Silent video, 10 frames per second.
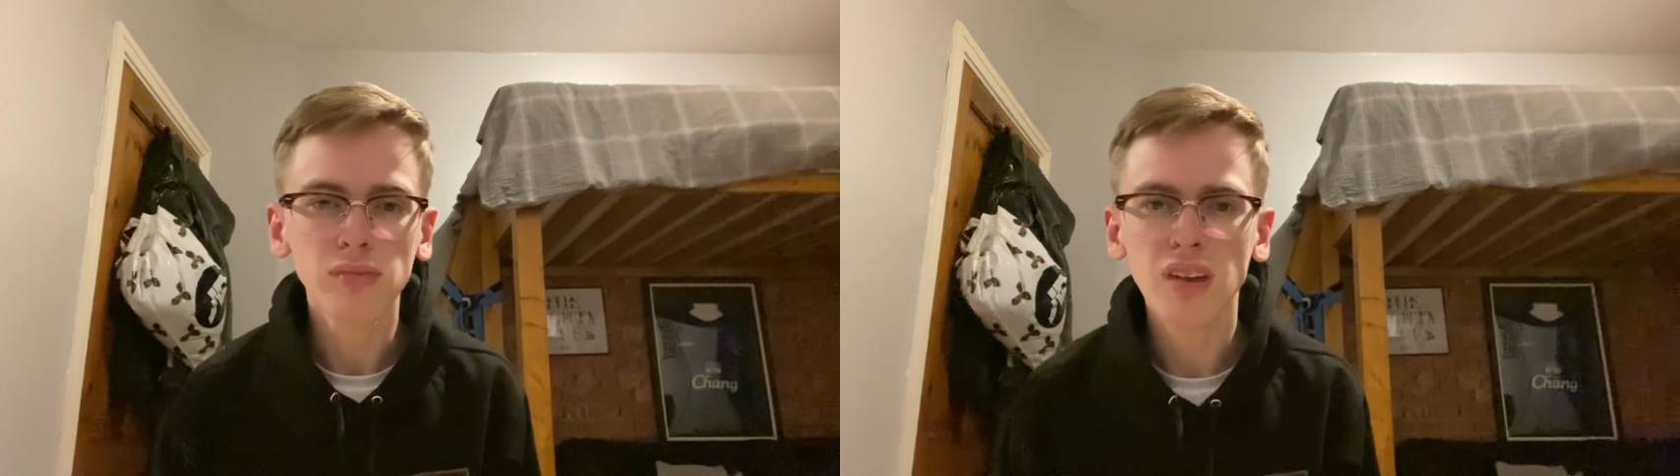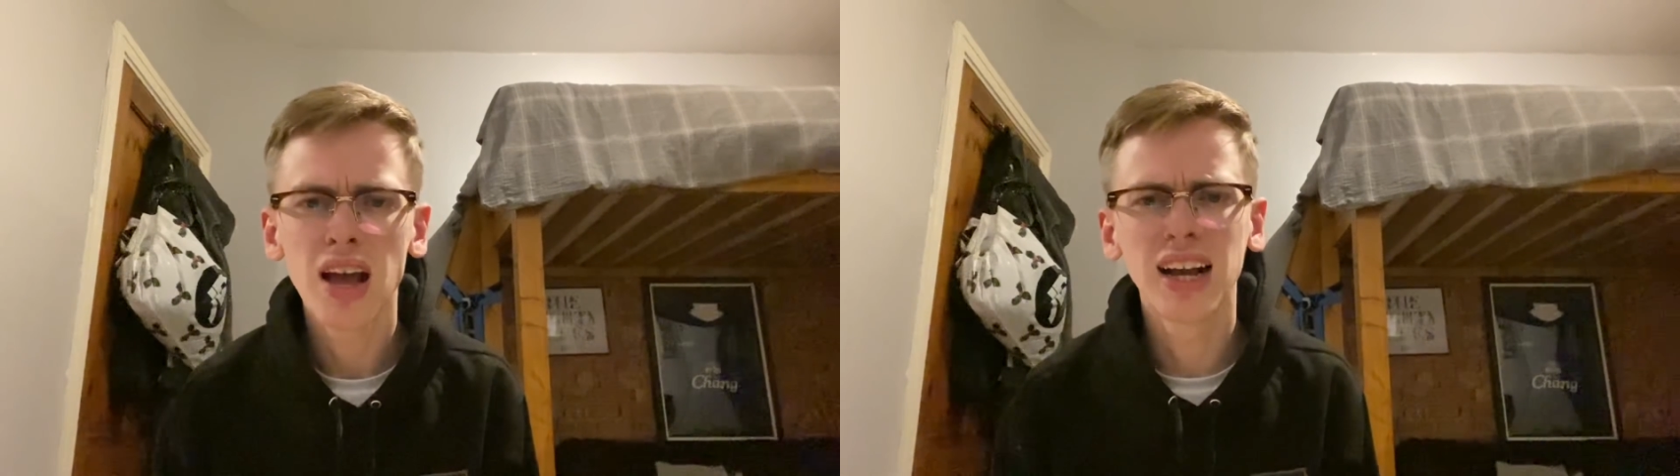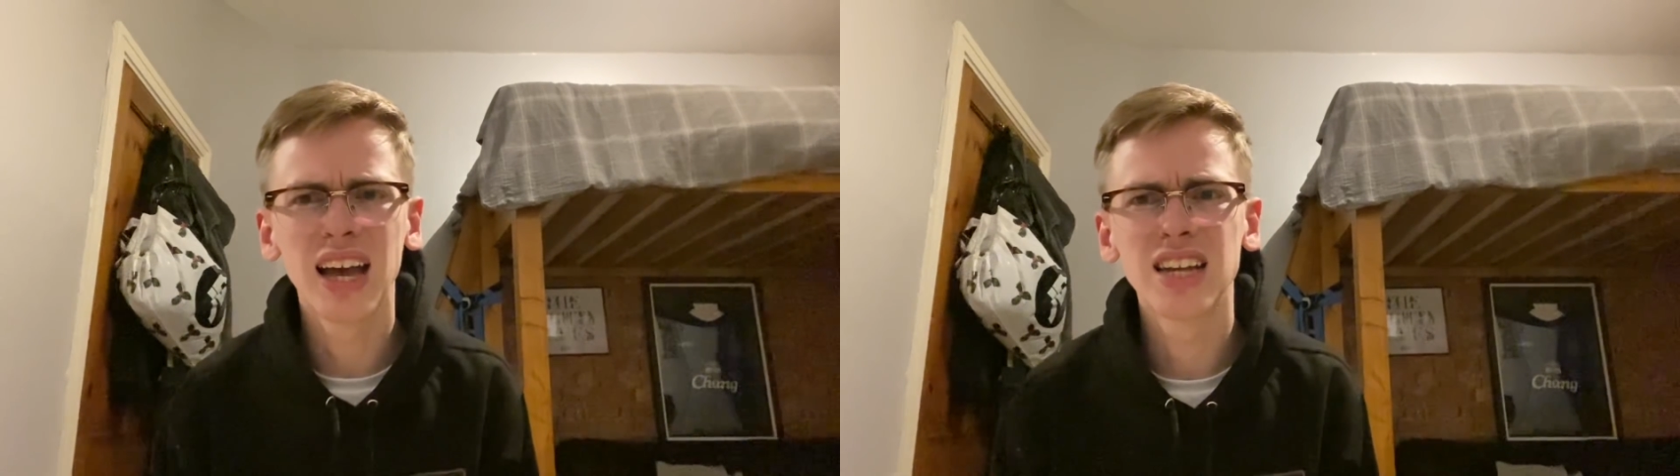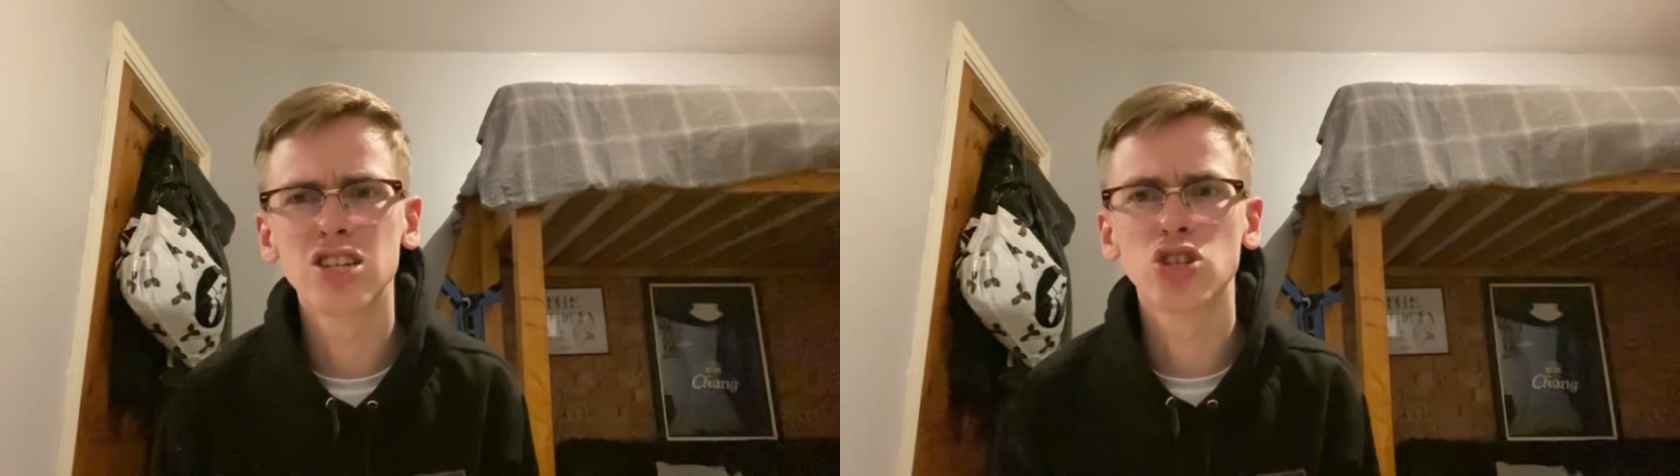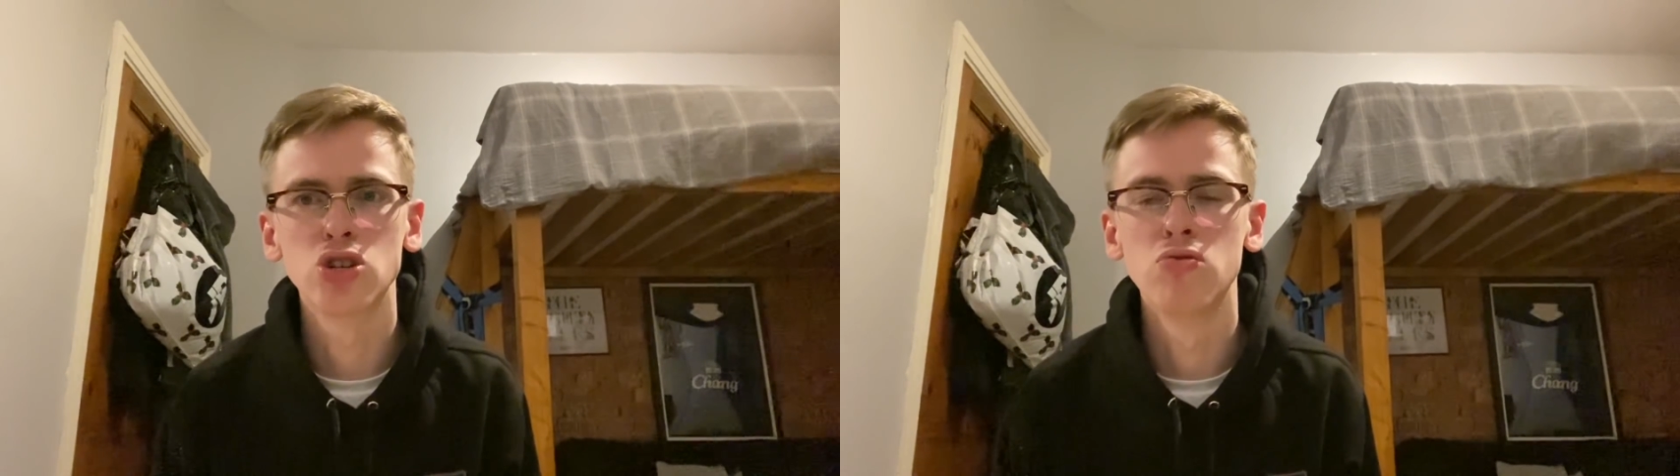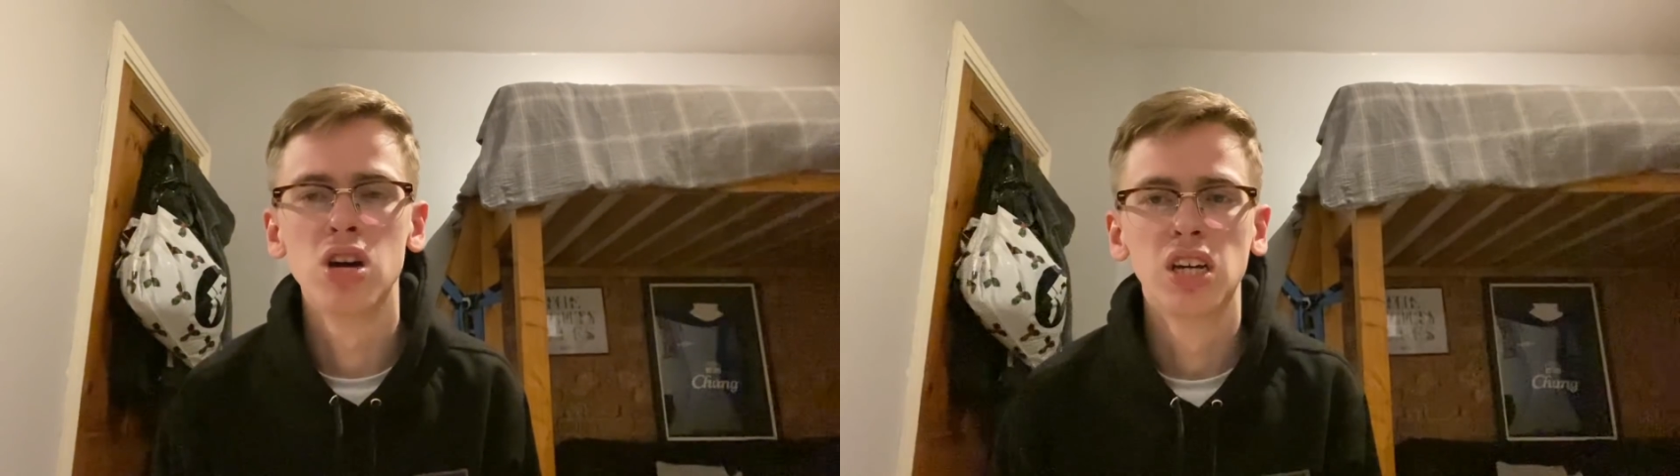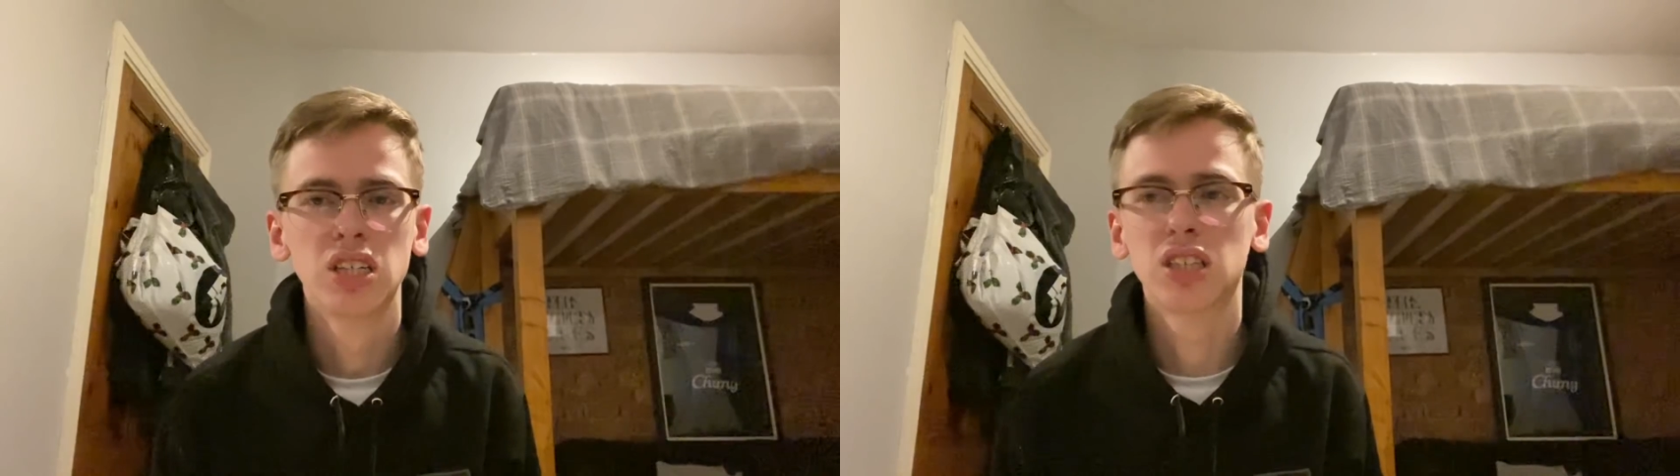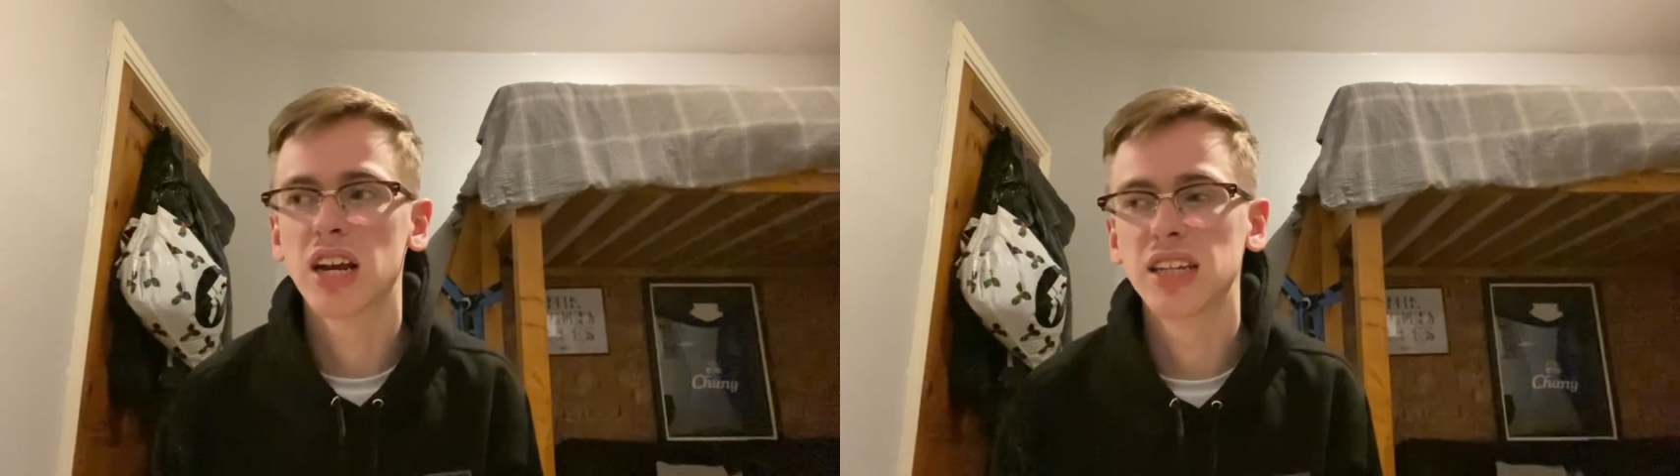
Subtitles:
again, it's 2 straight